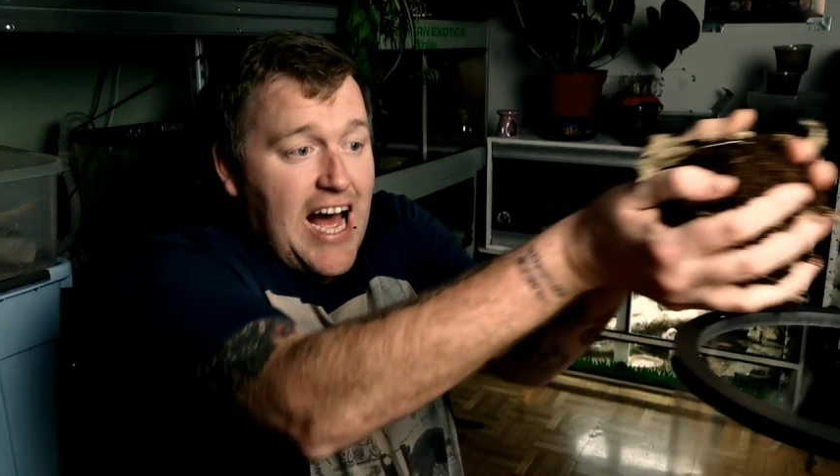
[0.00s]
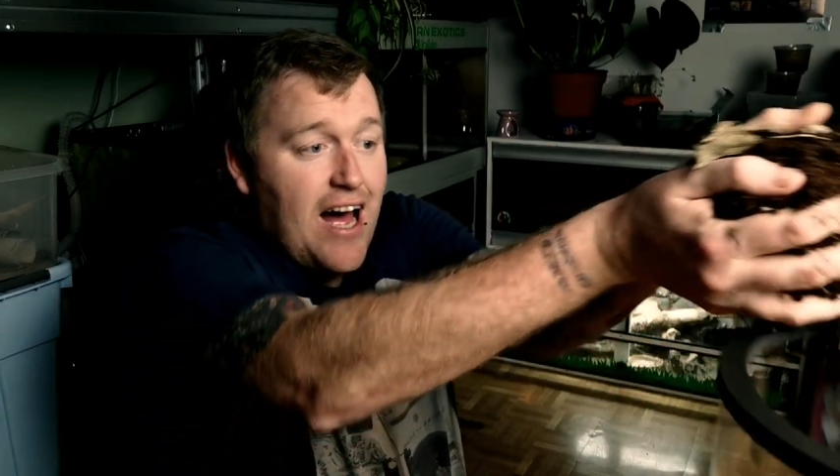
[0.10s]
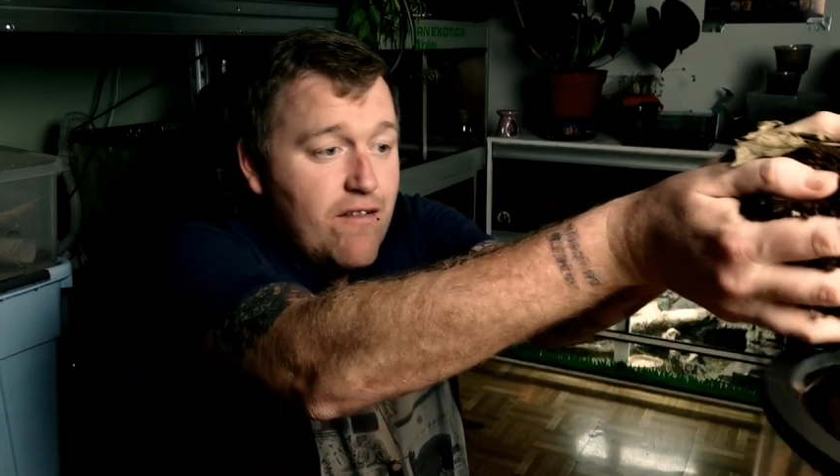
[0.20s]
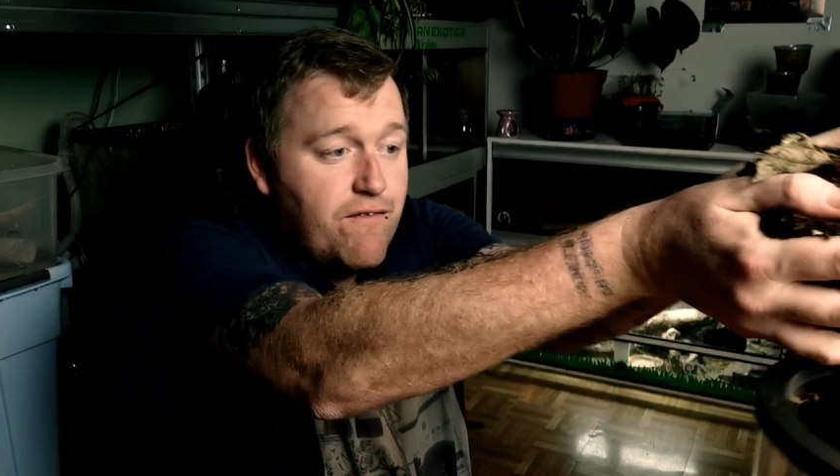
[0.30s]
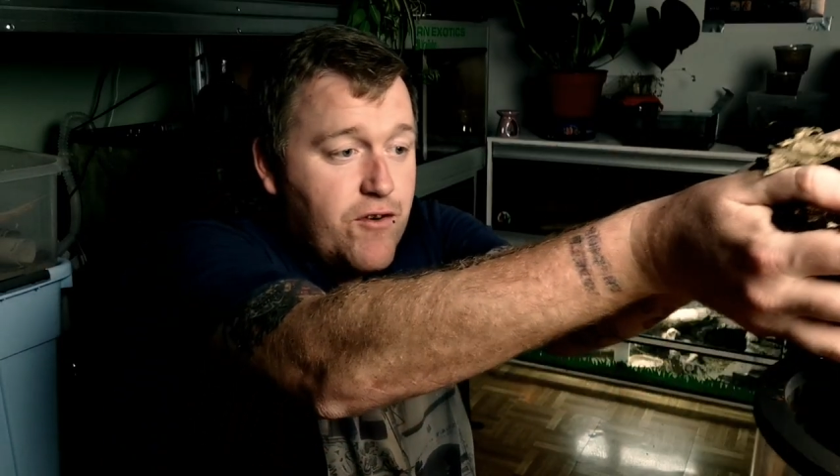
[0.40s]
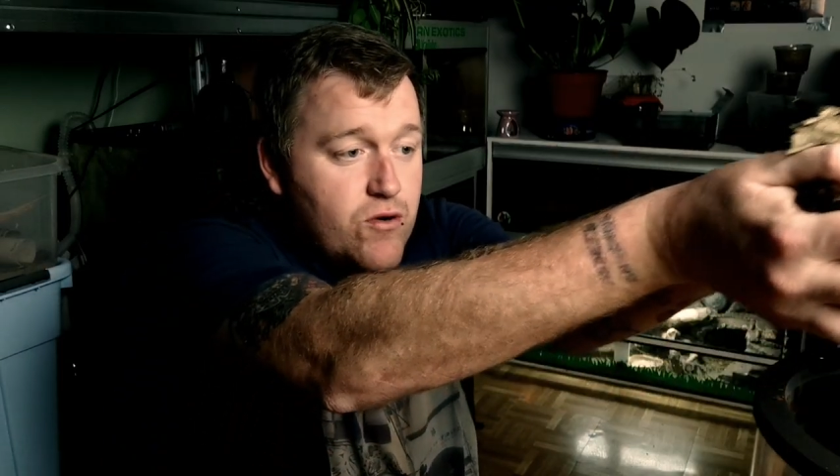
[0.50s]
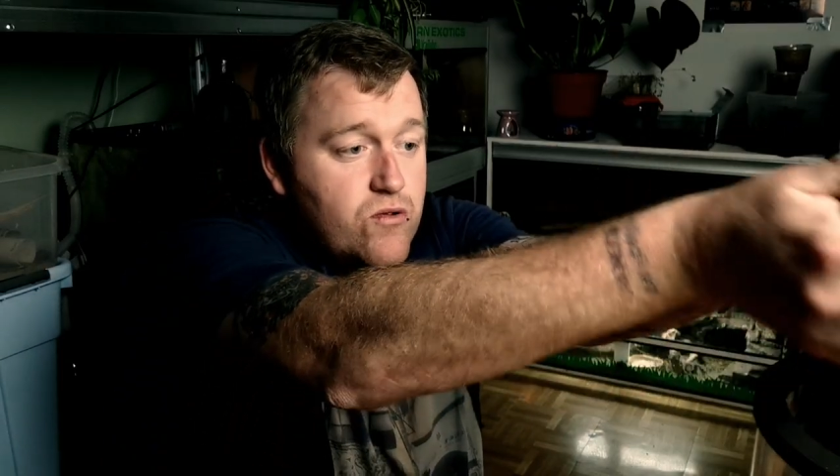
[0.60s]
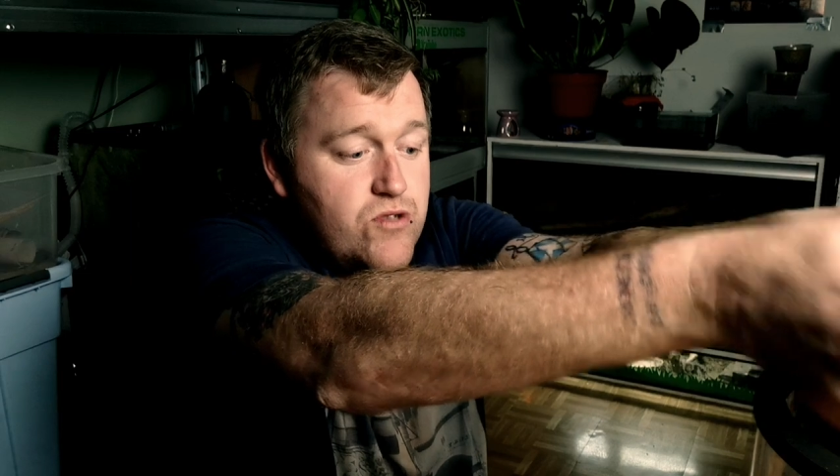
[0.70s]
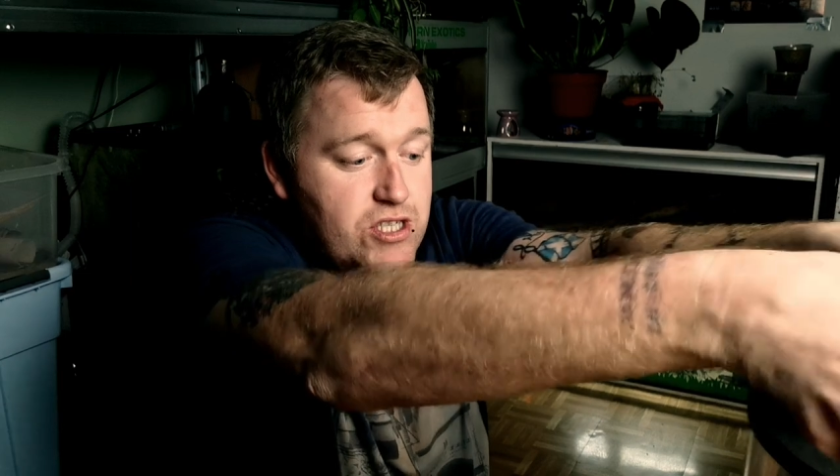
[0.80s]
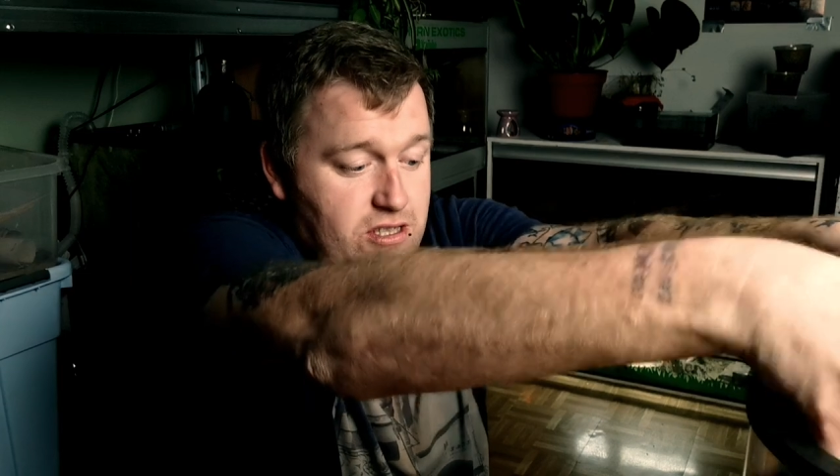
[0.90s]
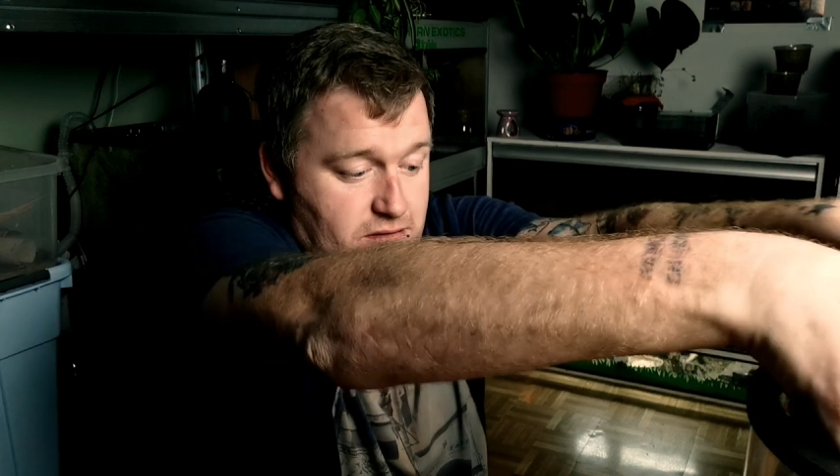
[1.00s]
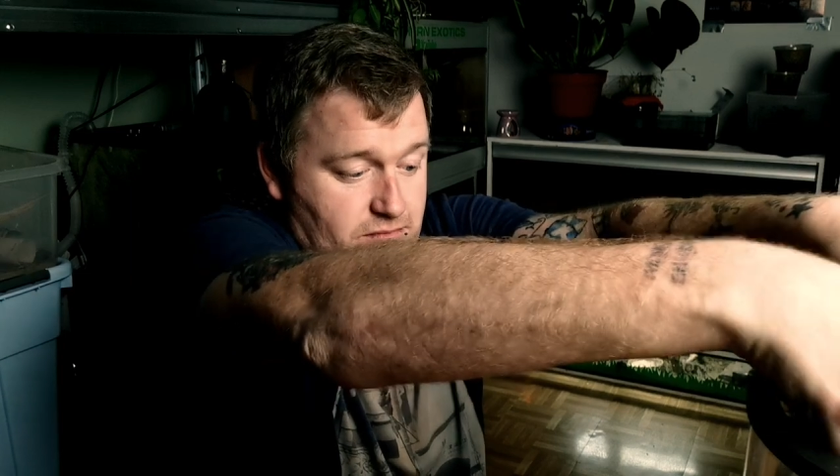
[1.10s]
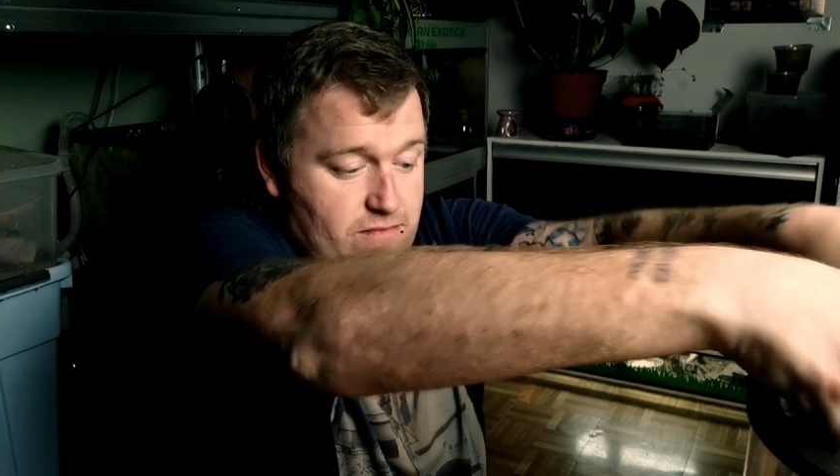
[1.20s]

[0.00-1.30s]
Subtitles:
Handfuls